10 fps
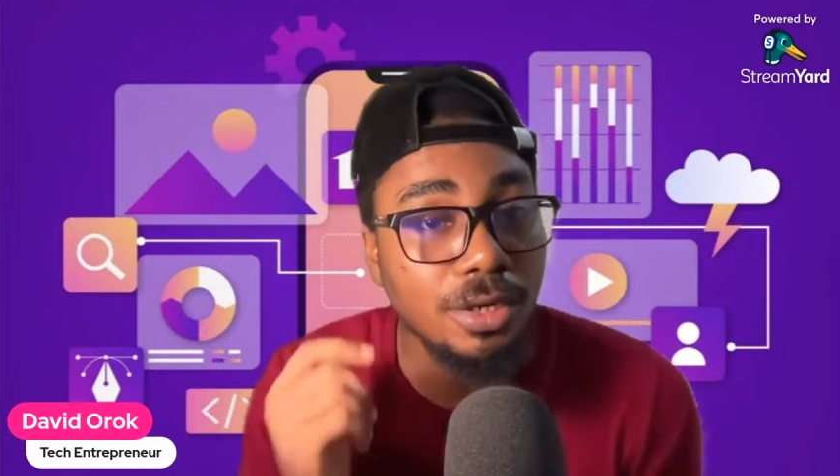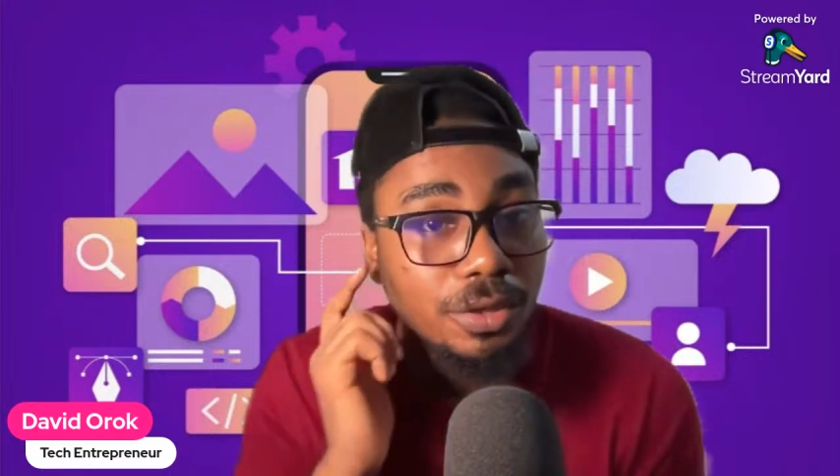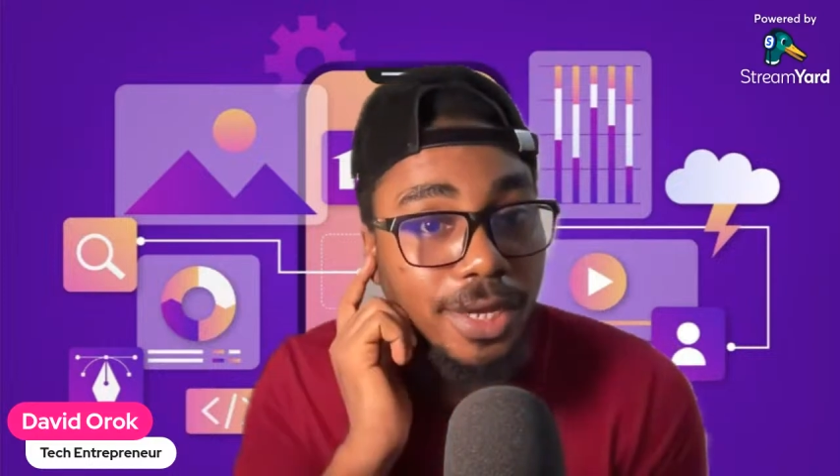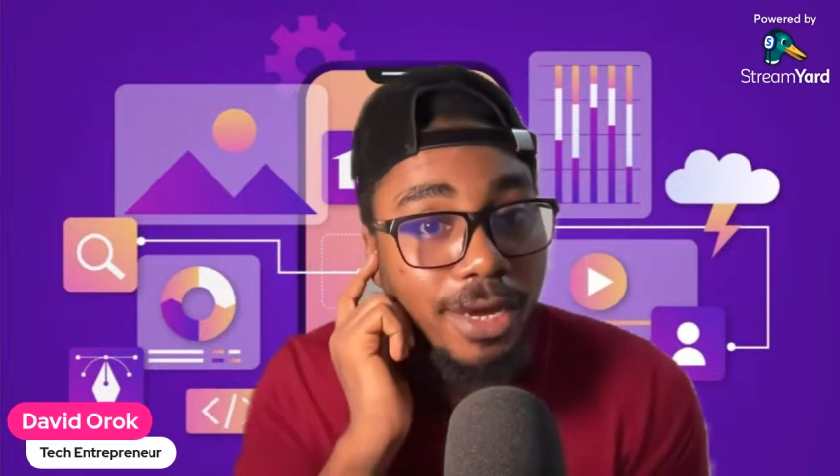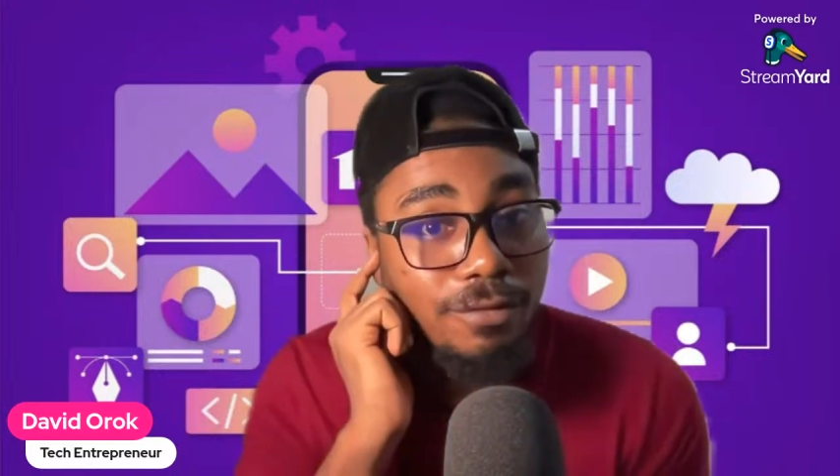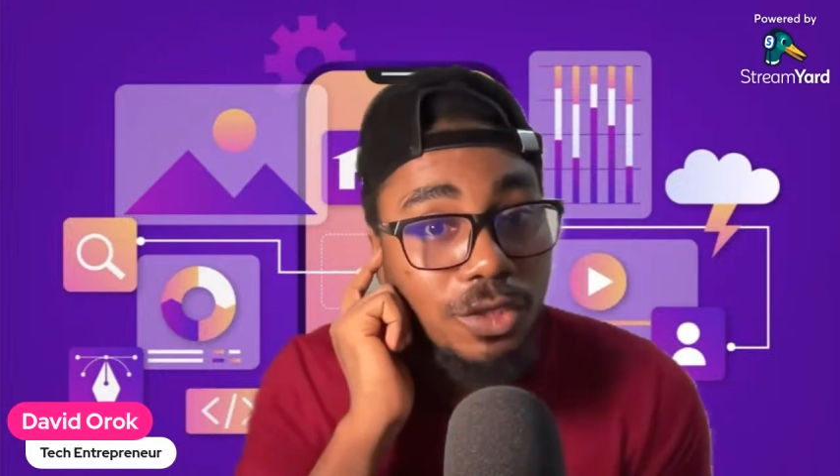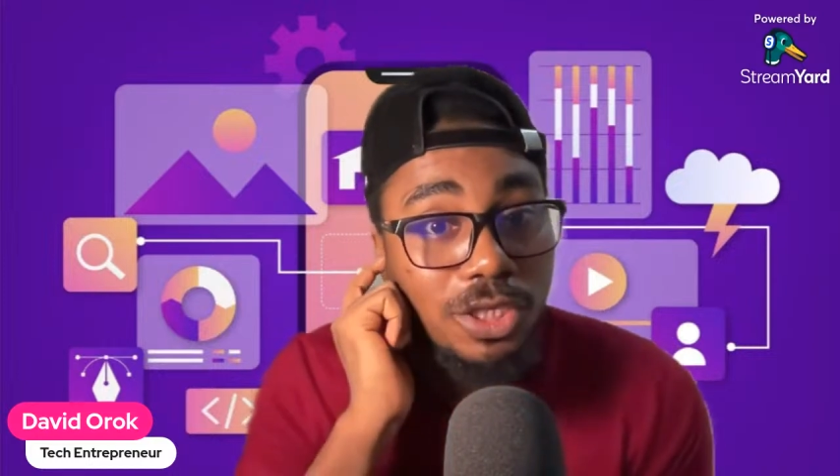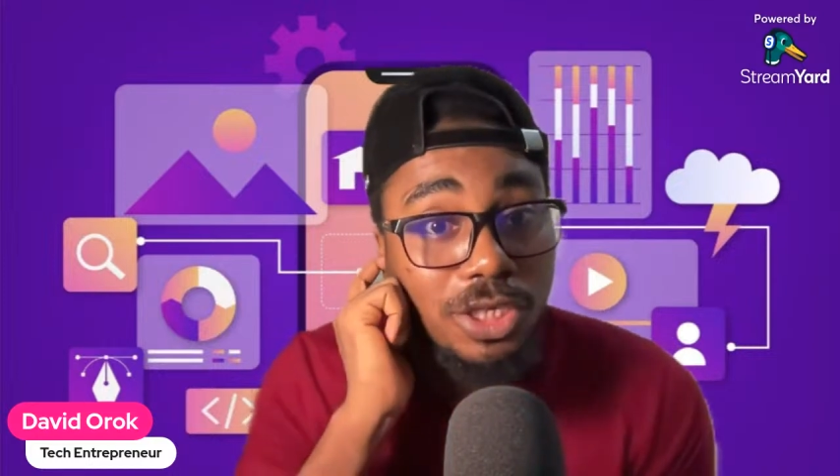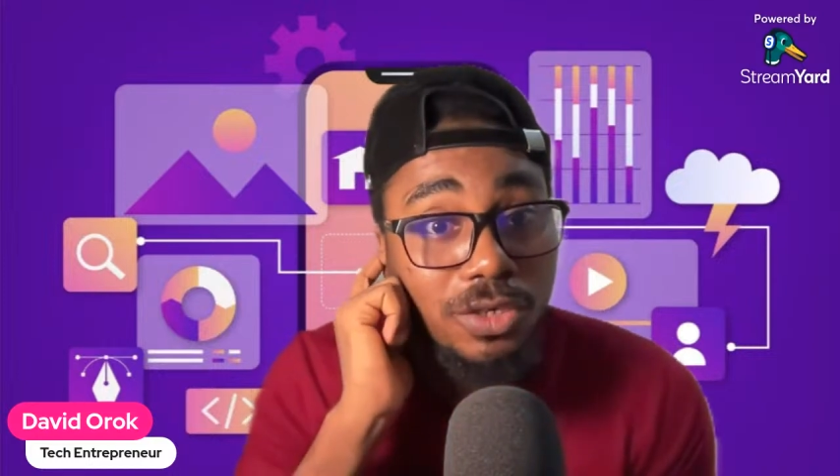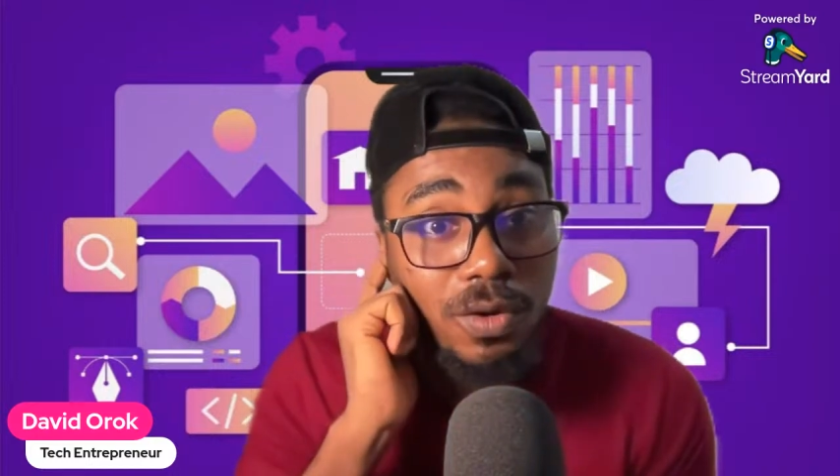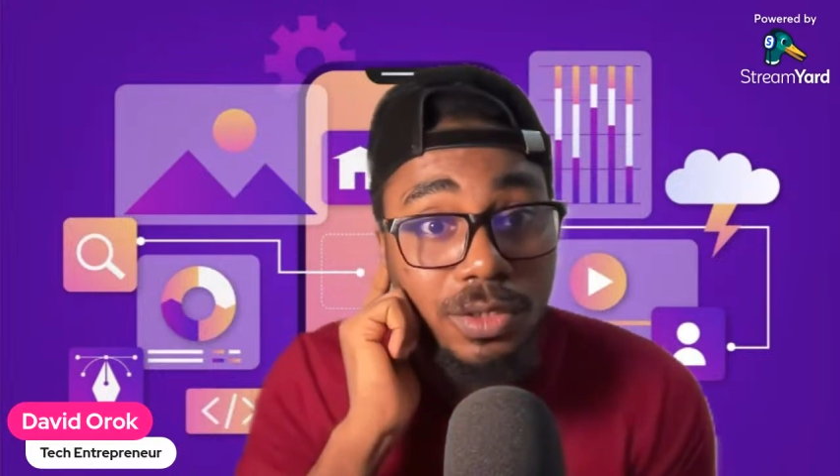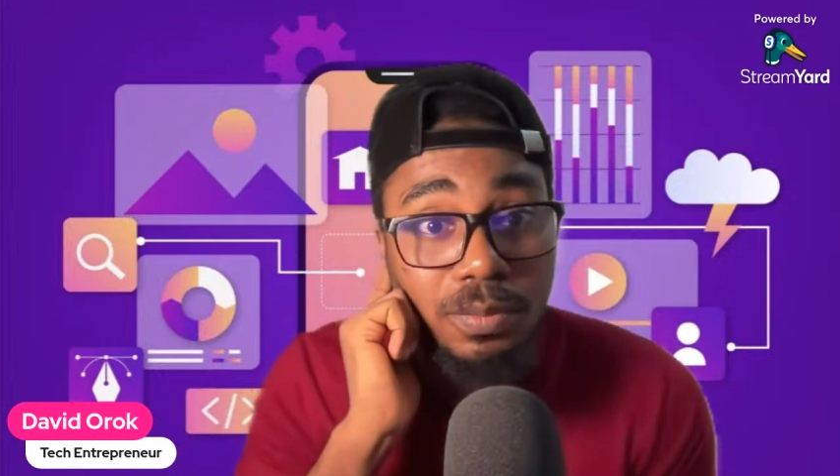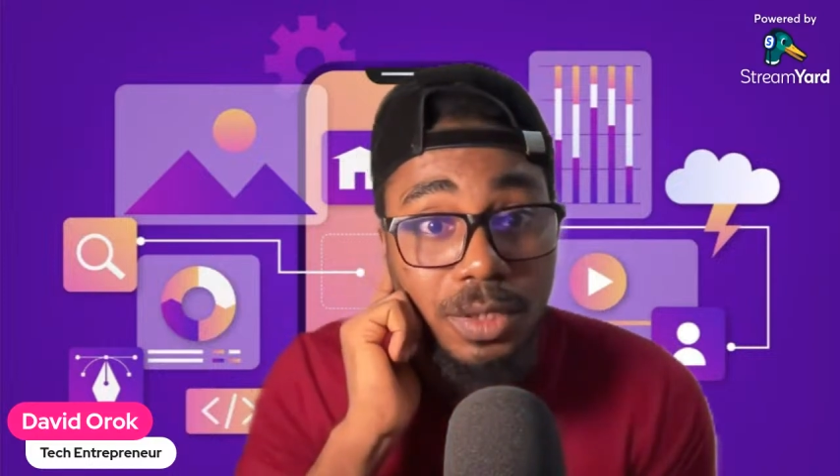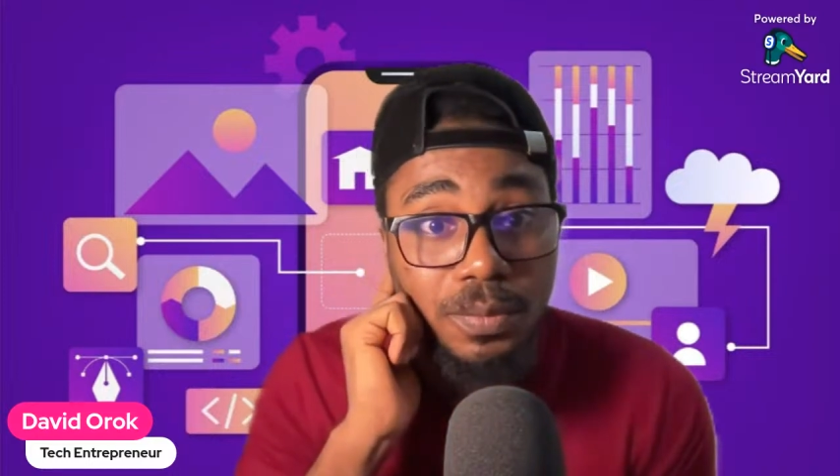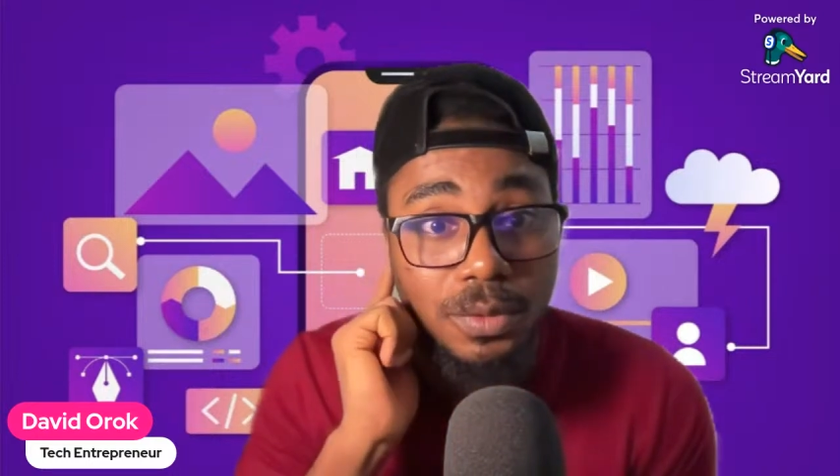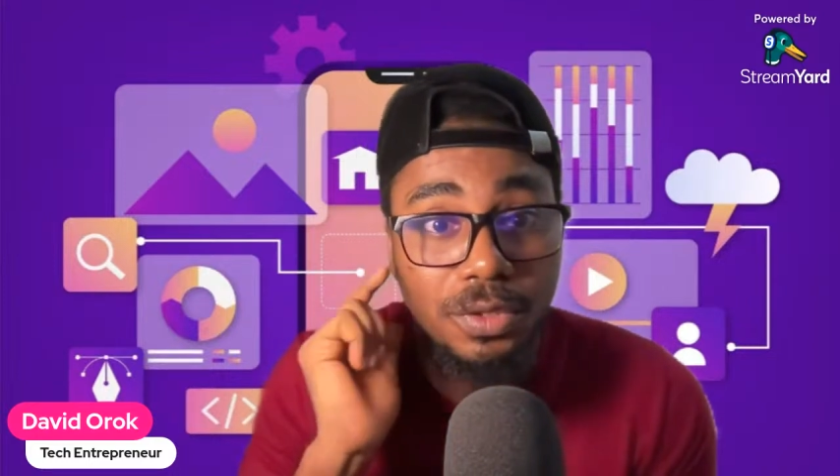You have to teach other people.